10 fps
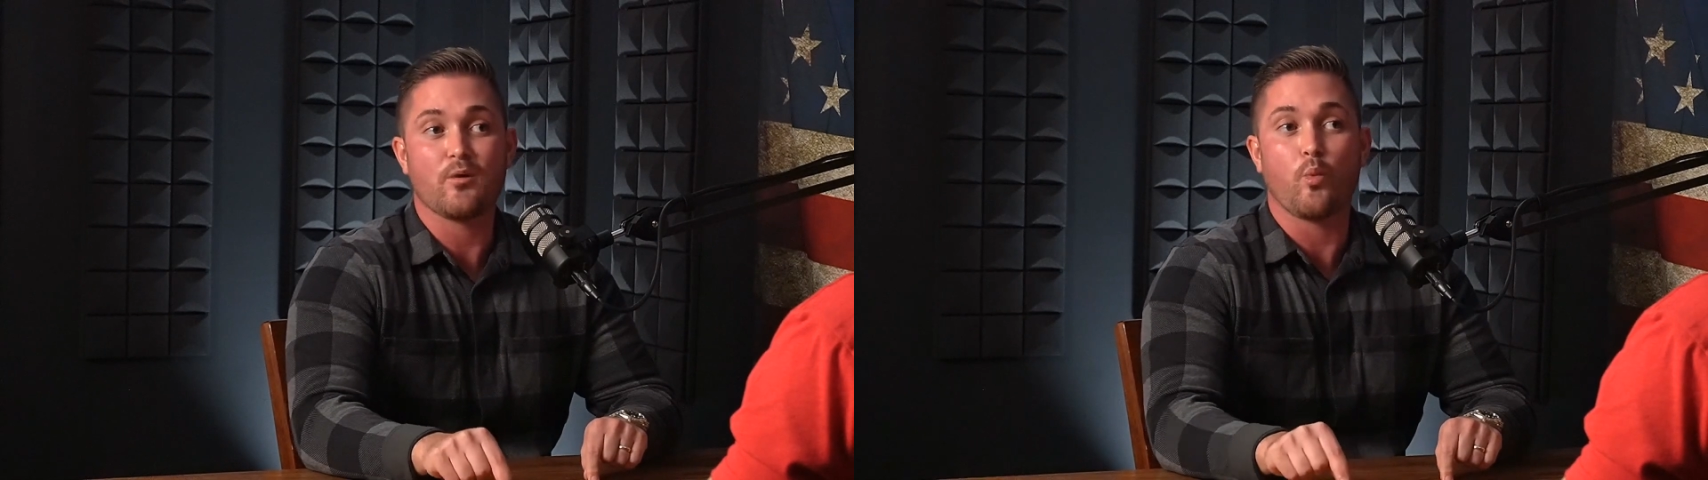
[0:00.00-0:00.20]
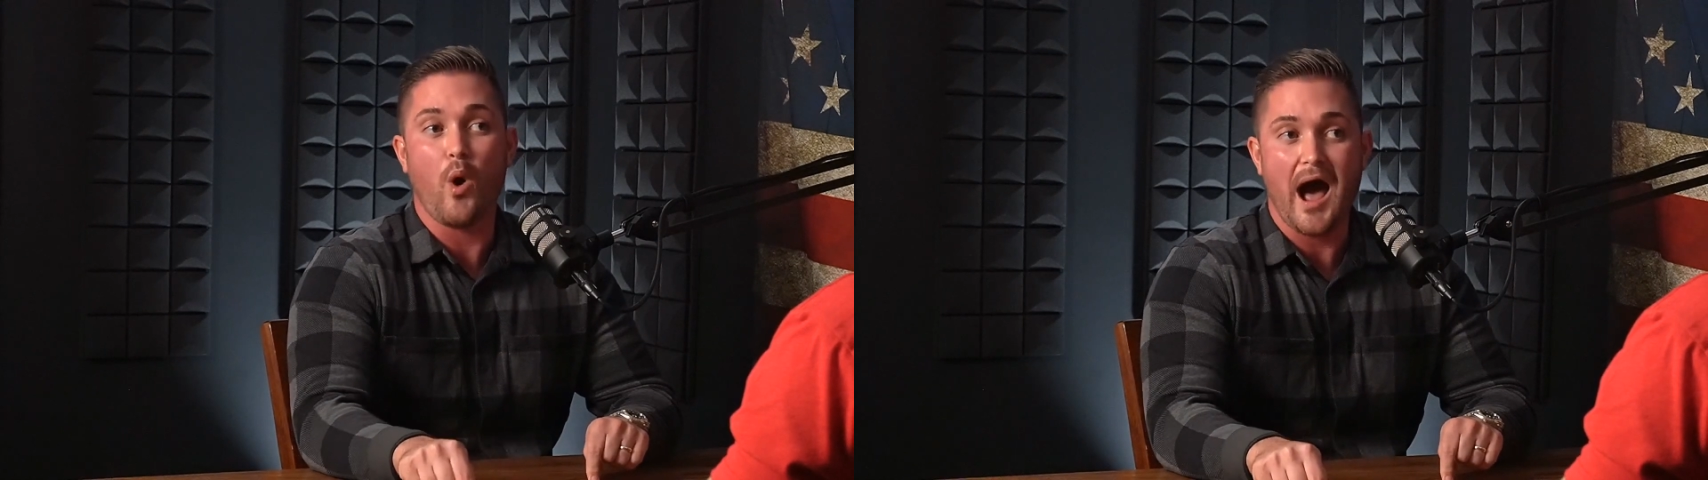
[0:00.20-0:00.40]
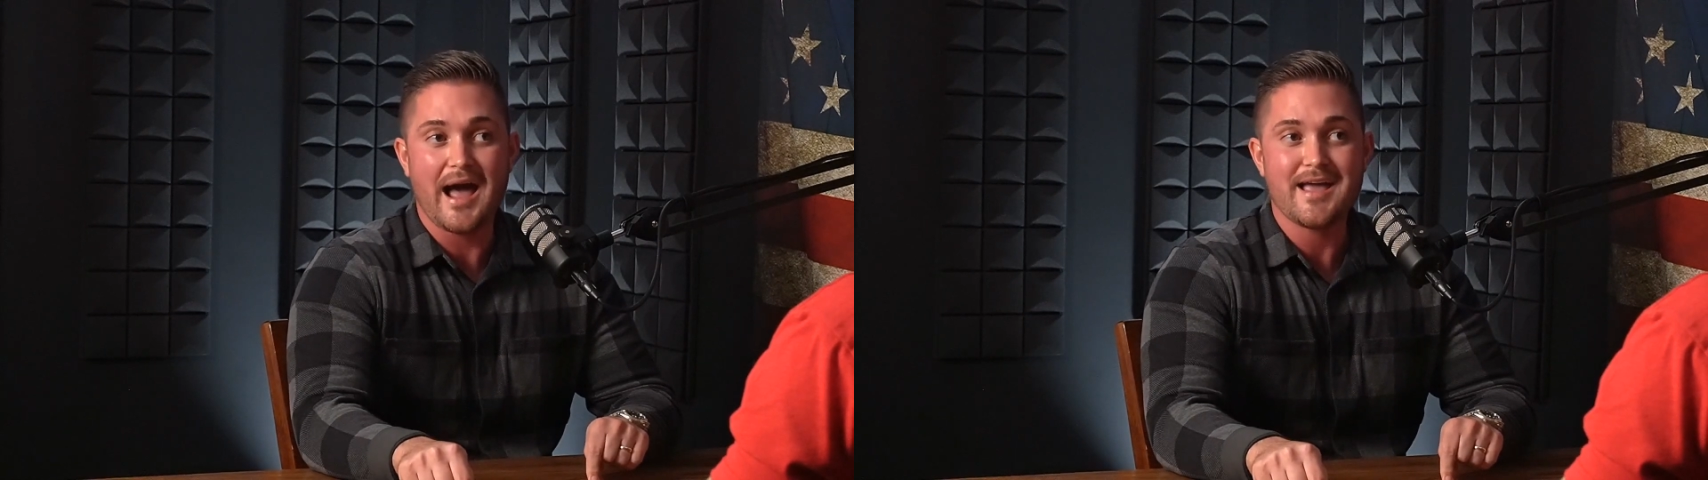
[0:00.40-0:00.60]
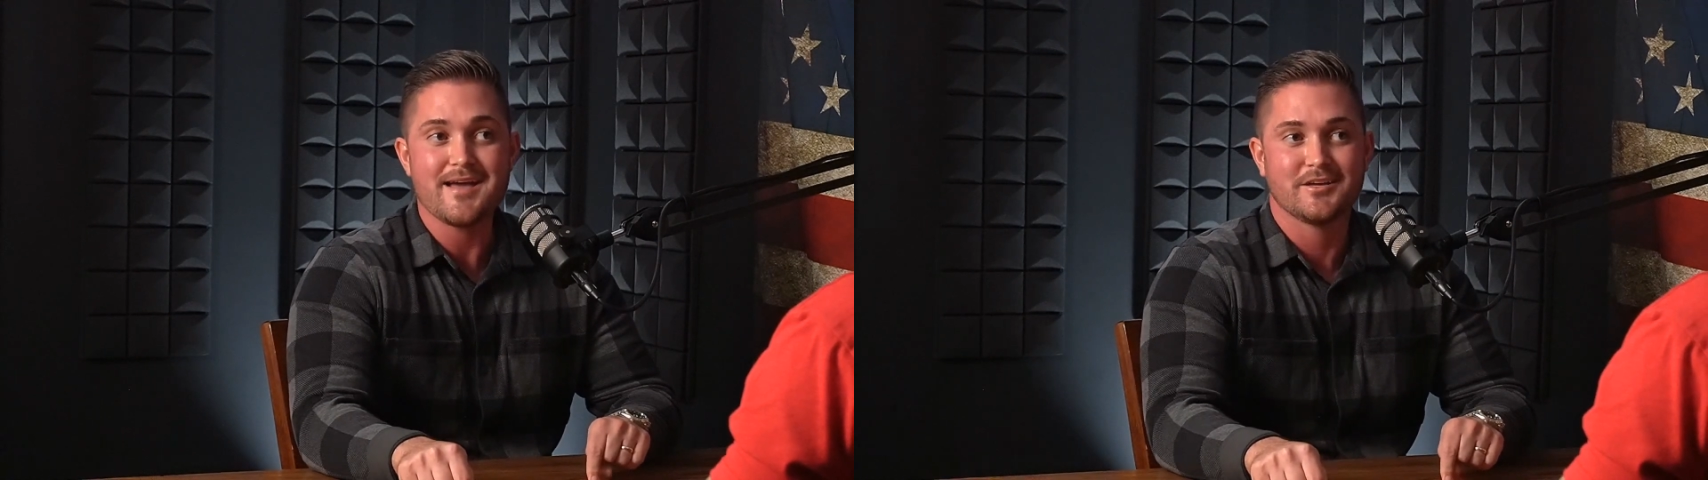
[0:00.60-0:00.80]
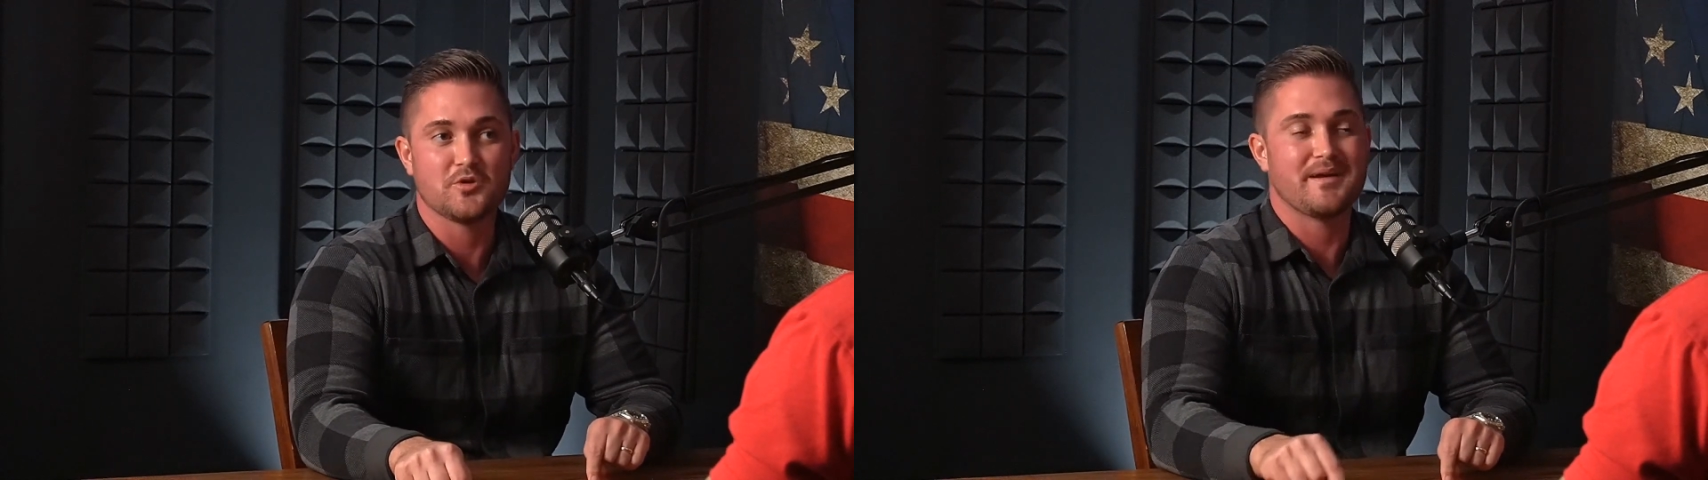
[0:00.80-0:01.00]

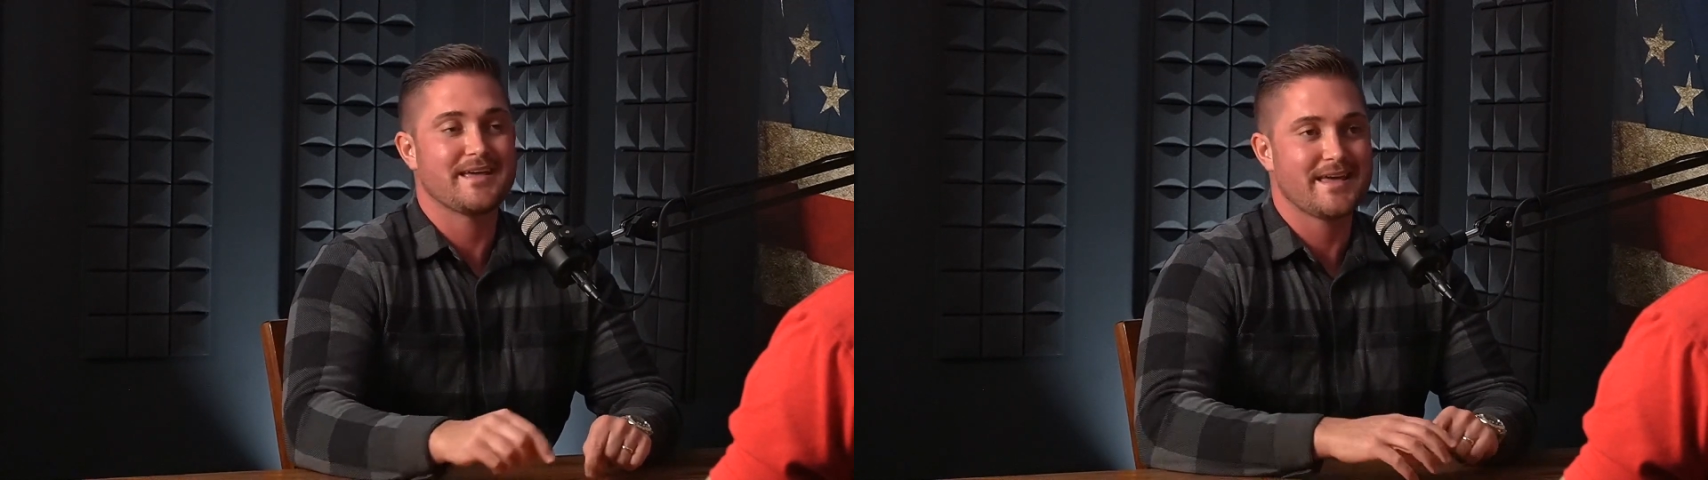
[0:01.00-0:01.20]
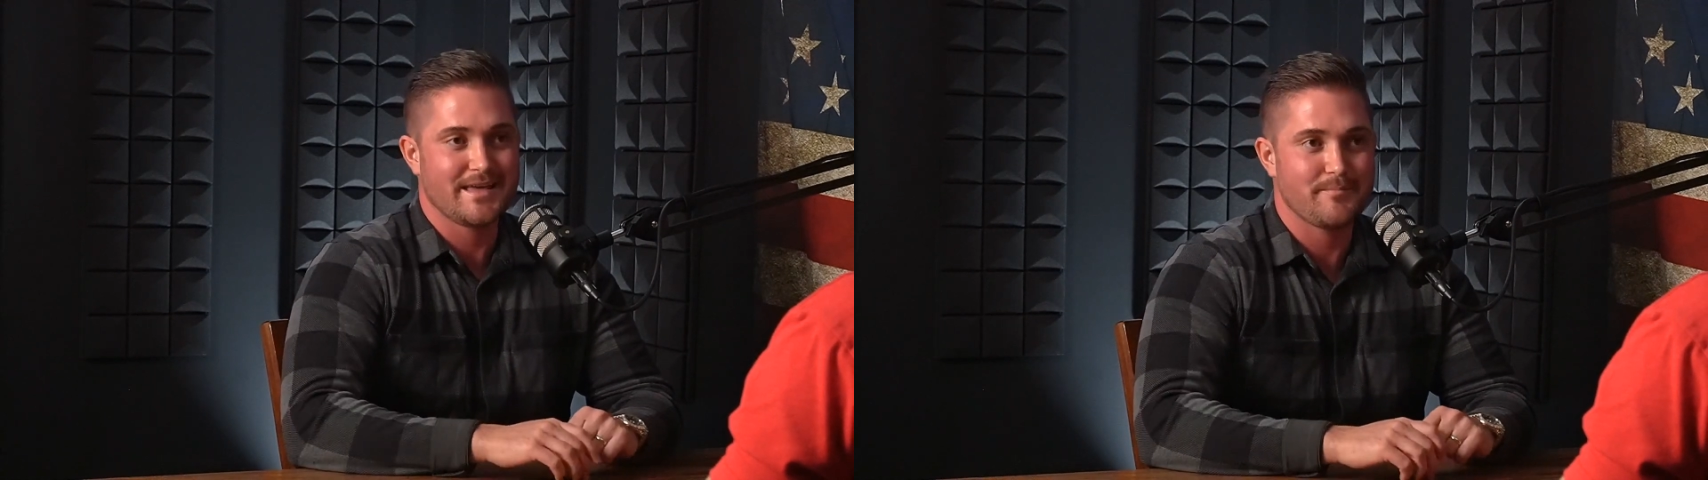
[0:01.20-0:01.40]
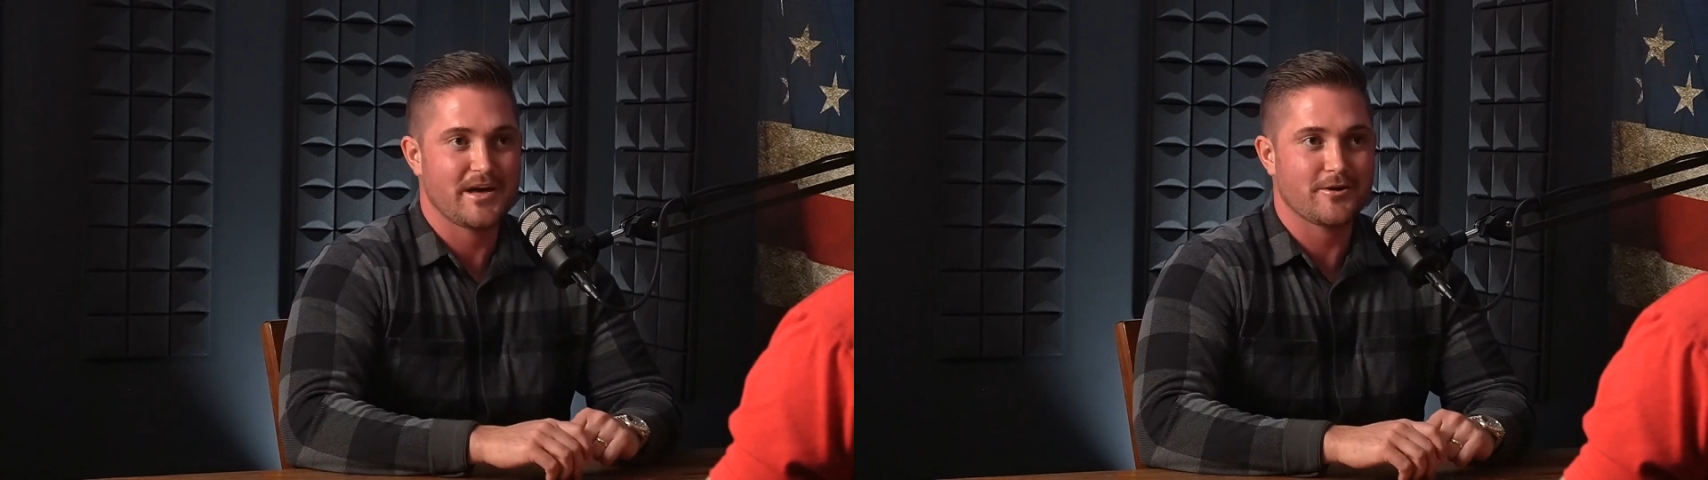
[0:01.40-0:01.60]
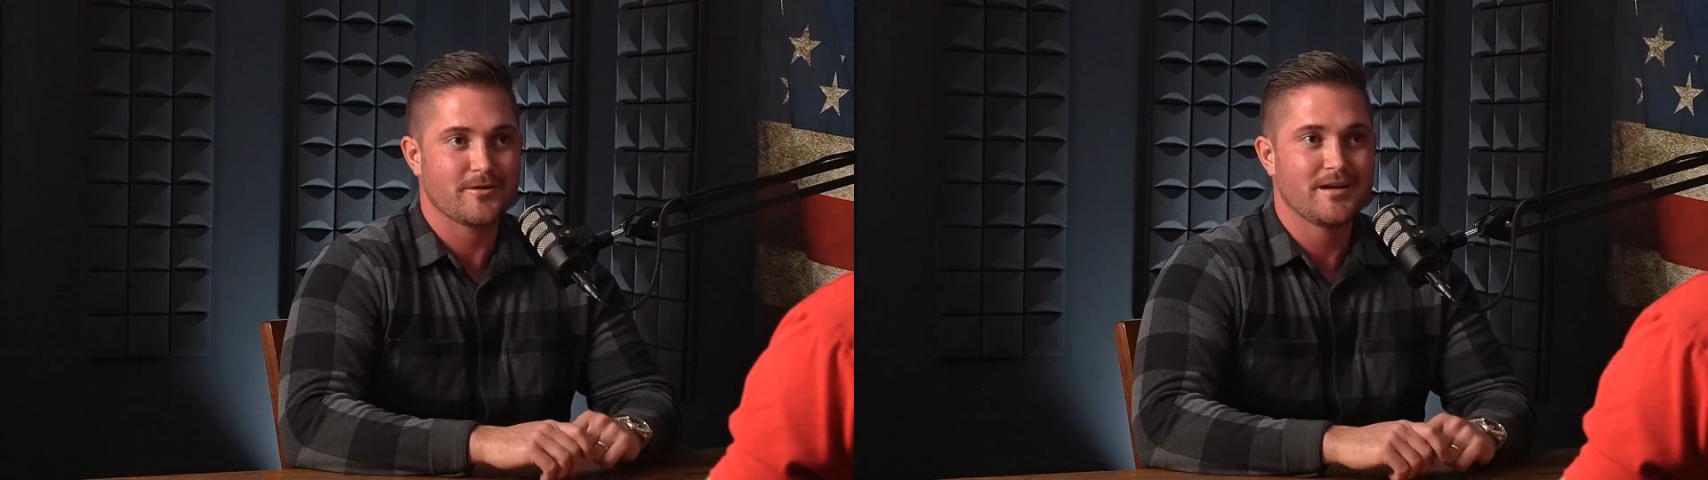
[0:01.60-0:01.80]
why you're making it better.